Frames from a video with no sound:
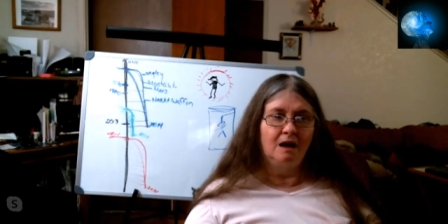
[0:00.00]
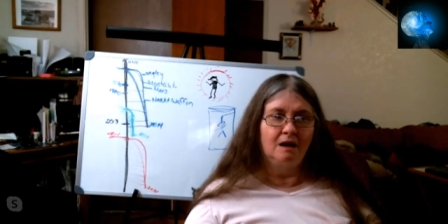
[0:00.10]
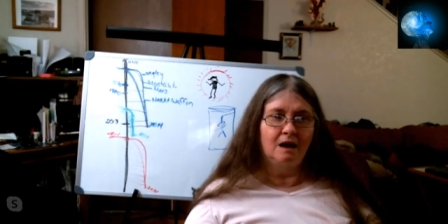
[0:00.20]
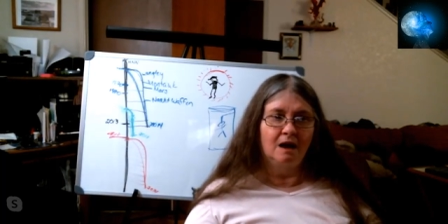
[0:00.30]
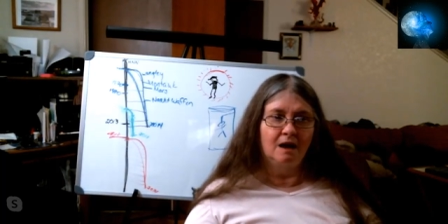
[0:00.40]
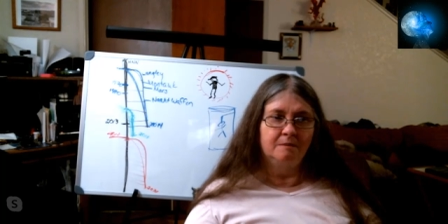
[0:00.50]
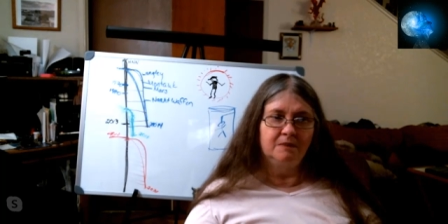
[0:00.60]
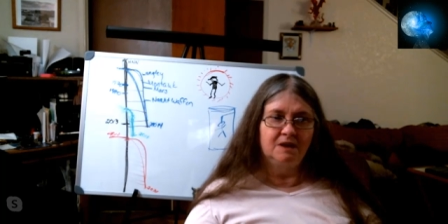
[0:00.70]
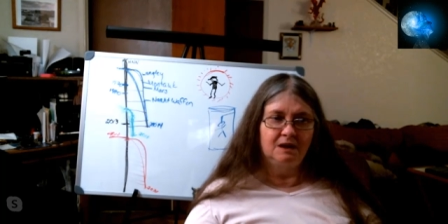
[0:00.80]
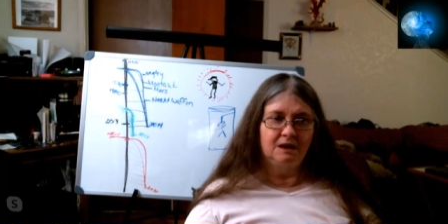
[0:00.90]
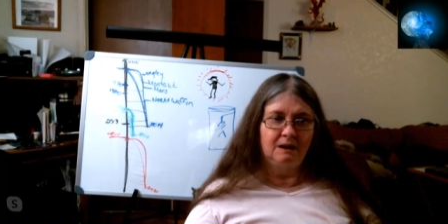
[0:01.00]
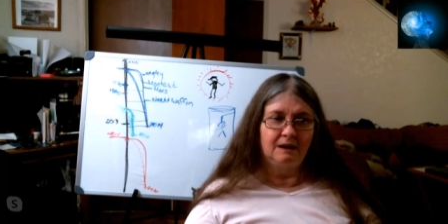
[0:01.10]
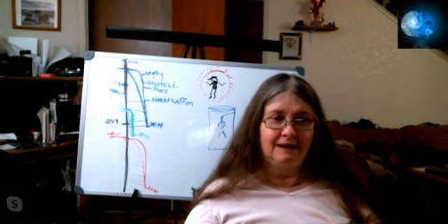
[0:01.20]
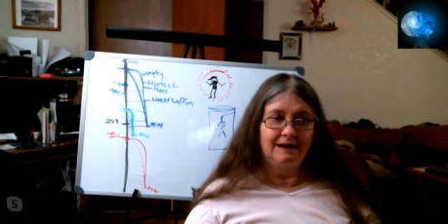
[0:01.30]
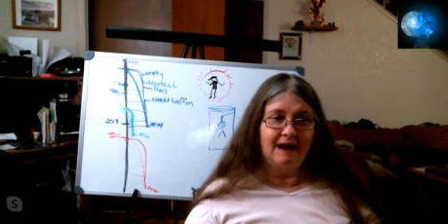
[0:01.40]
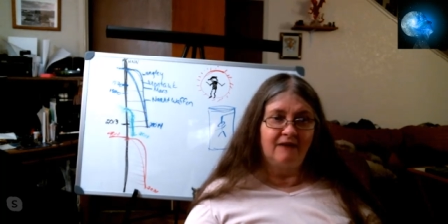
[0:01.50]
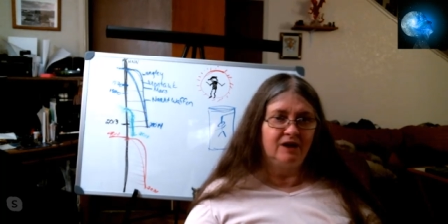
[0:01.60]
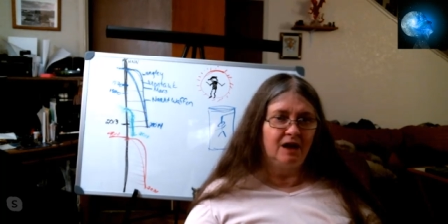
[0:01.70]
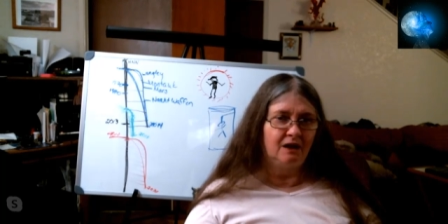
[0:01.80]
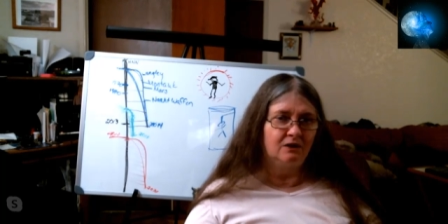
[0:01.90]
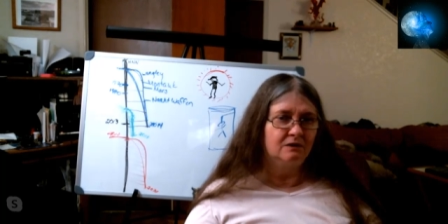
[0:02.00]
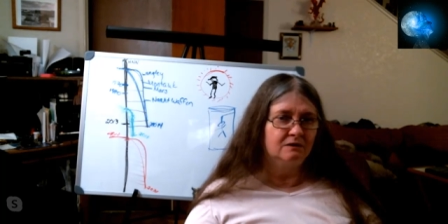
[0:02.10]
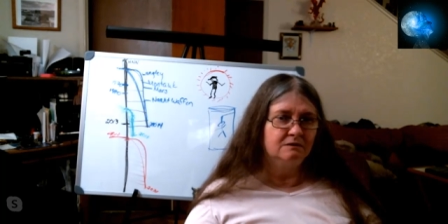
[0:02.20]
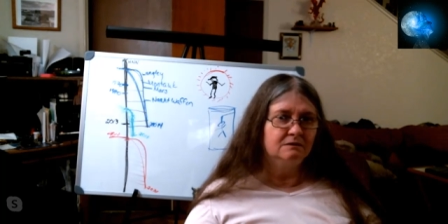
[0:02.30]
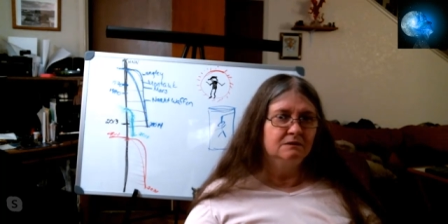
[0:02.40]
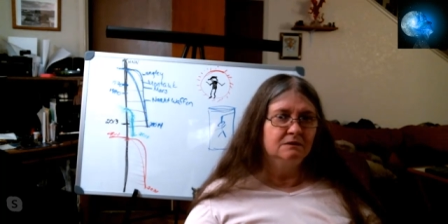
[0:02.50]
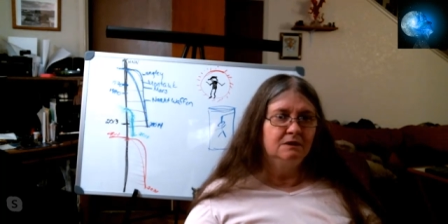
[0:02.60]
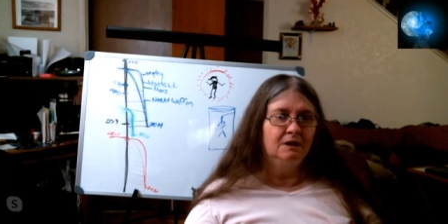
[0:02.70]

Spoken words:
And I'm the navigator.